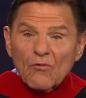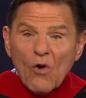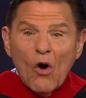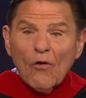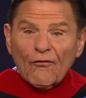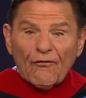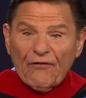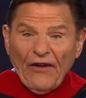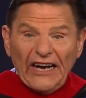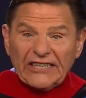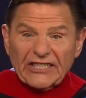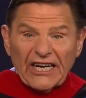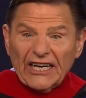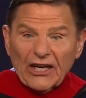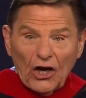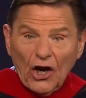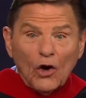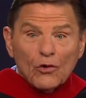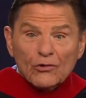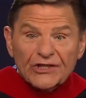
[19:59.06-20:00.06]
won't
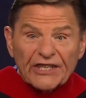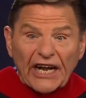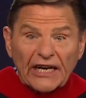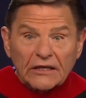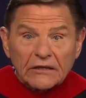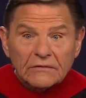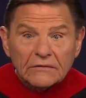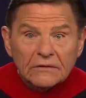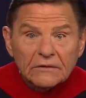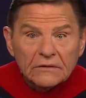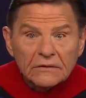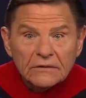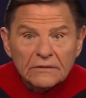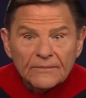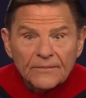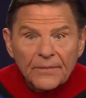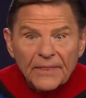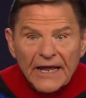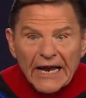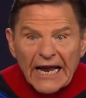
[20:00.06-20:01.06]
loose it.
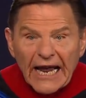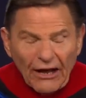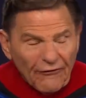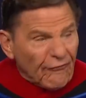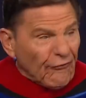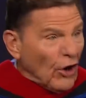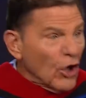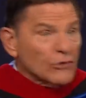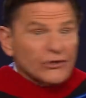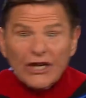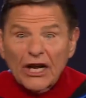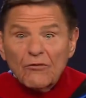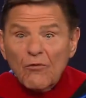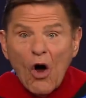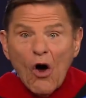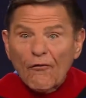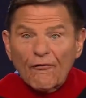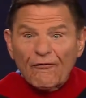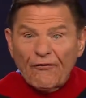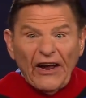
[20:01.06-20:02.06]
If losing
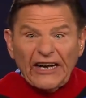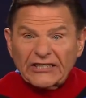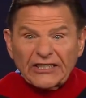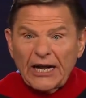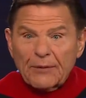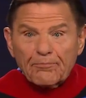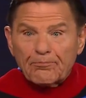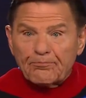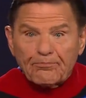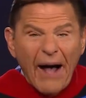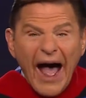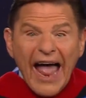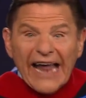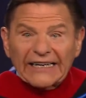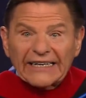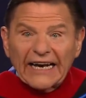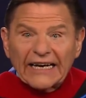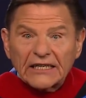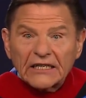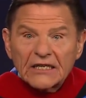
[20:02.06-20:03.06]
won't fix it,
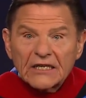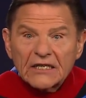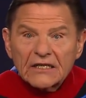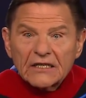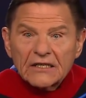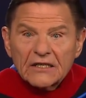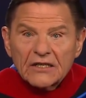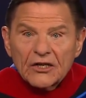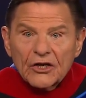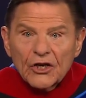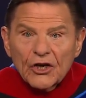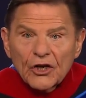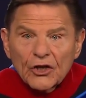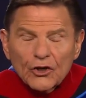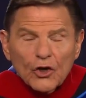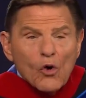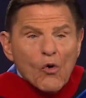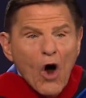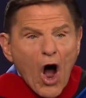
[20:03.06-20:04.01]
bind it. You